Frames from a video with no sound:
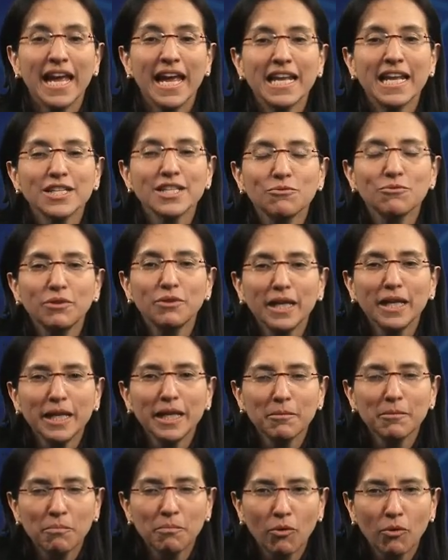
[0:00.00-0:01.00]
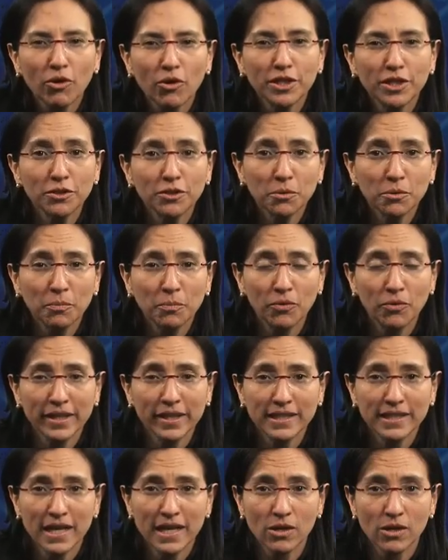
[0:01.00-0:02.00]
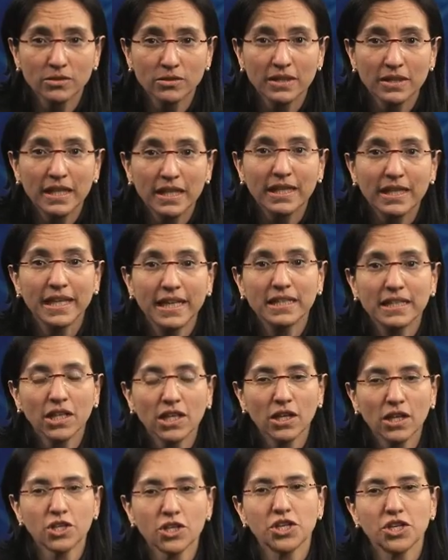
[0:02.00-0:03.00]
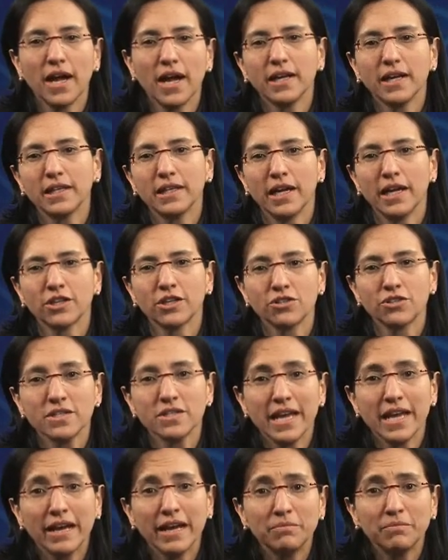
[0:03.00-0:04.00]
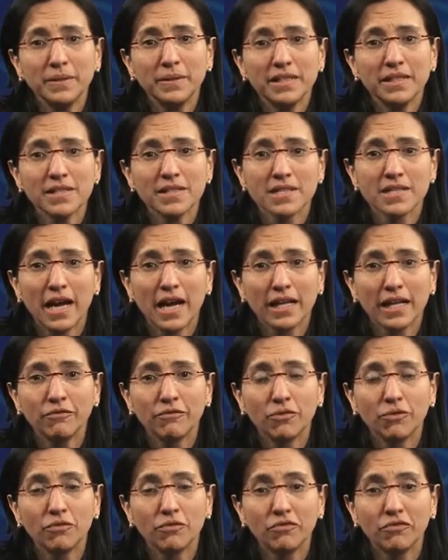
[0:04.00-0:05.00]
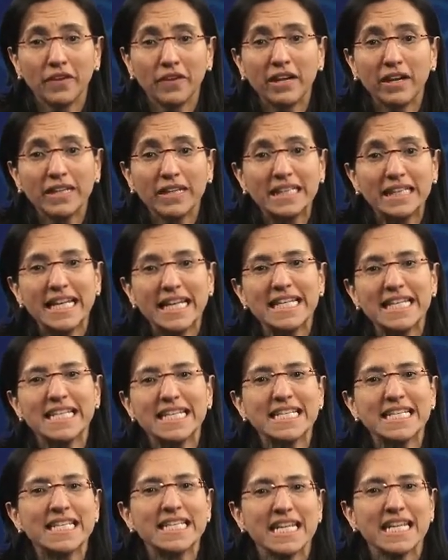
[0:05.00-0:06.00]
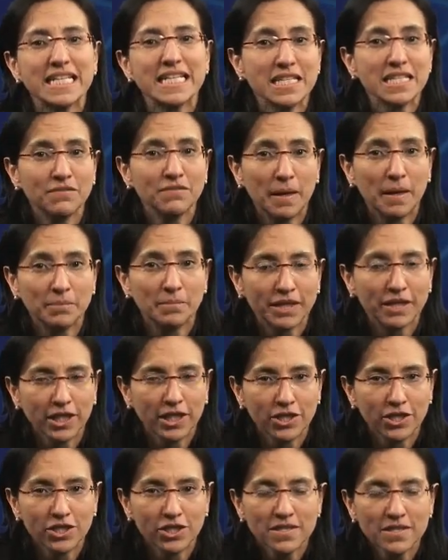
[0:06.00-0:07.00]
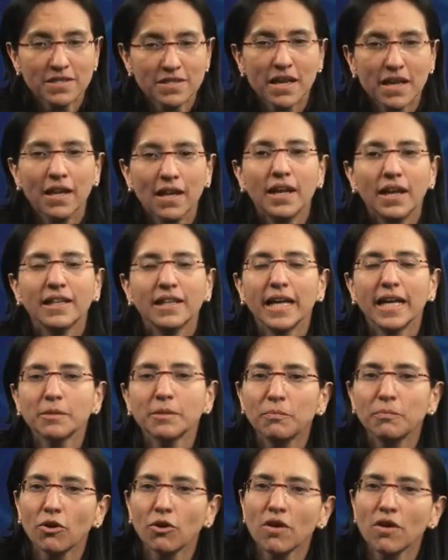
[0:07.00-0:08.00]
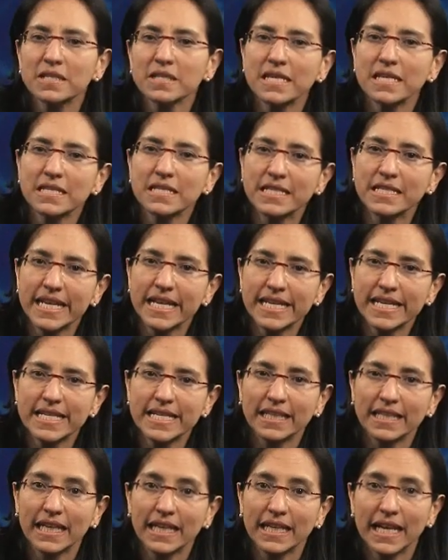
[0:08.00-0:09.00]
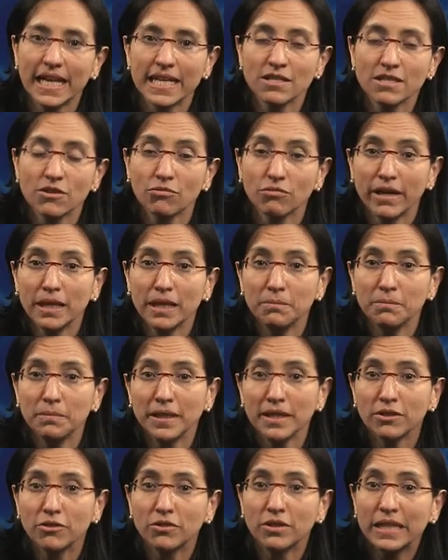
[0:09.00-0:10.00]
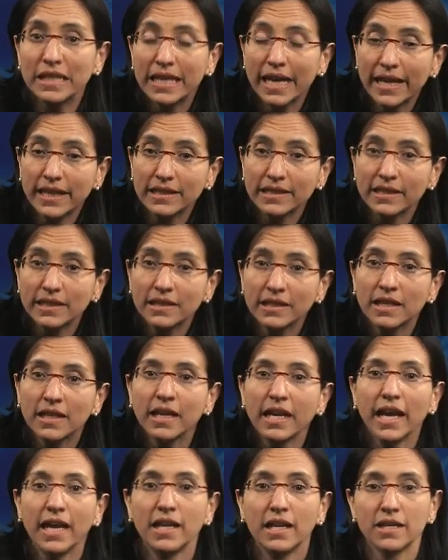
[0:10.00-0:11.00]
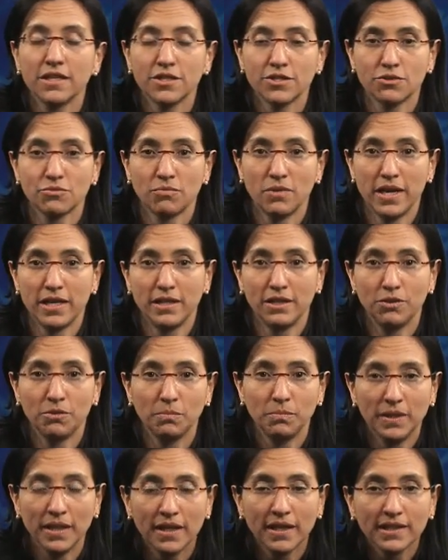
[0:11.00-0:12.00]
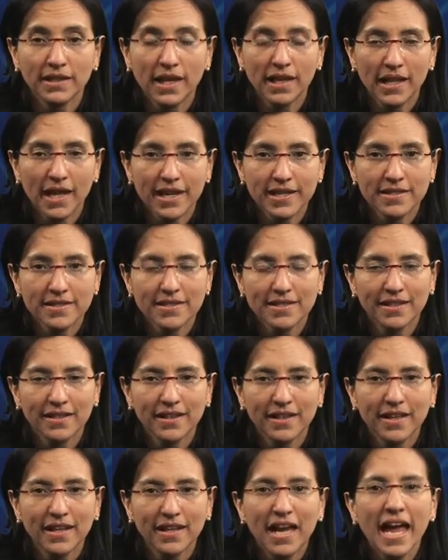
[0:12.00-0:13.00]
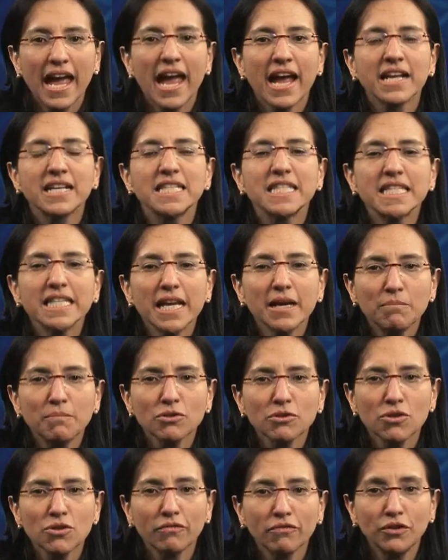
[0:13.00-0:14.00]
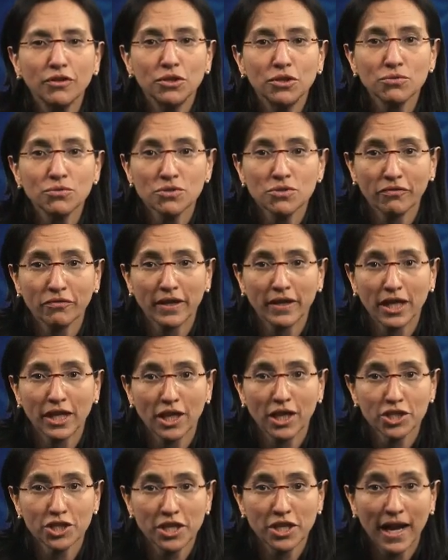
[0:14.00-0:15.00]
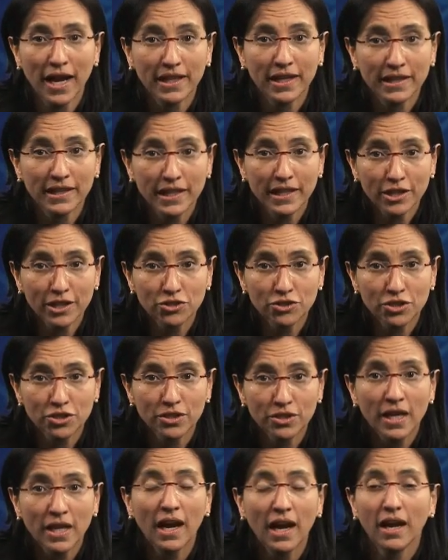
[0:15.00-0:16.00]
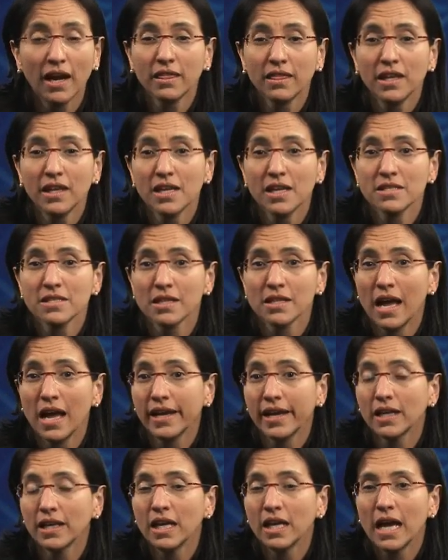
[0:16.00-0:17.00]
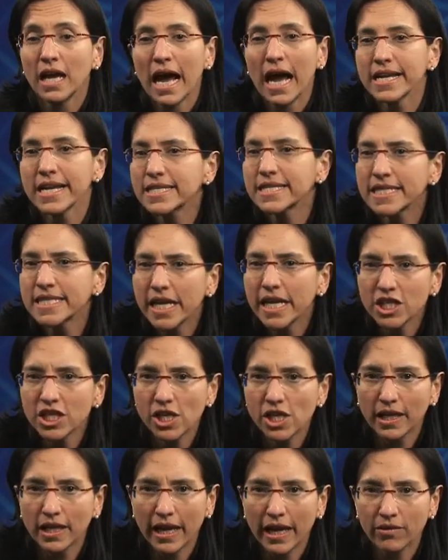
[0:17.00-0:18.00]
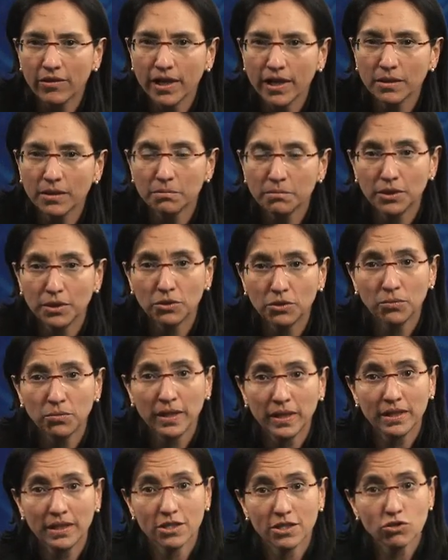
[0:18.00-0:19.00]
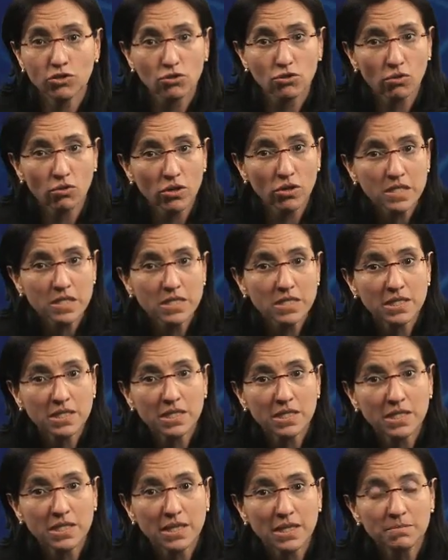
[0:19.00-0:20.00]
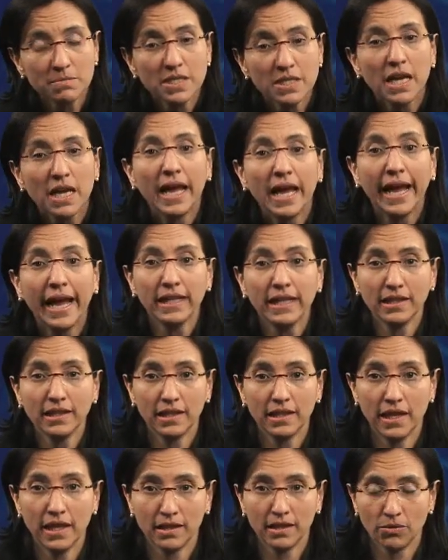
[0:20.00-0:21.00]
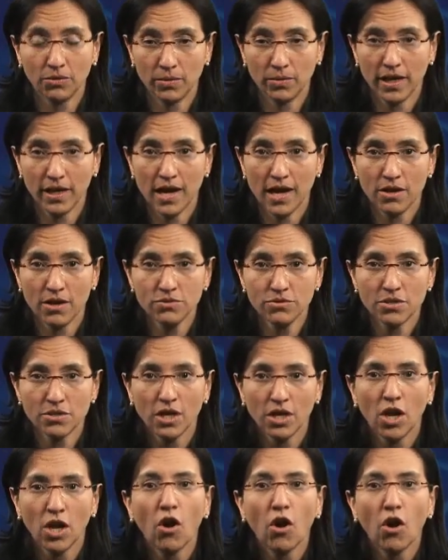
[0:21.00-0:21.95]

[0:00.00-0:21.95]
It is really important to point out that cluster architectures have been designed for very data-intensive applications that process data that has already been created and it is ready to be analyzed. Examples of use of a cluster architecture are things like a staging area between the source systems and the data warehouse,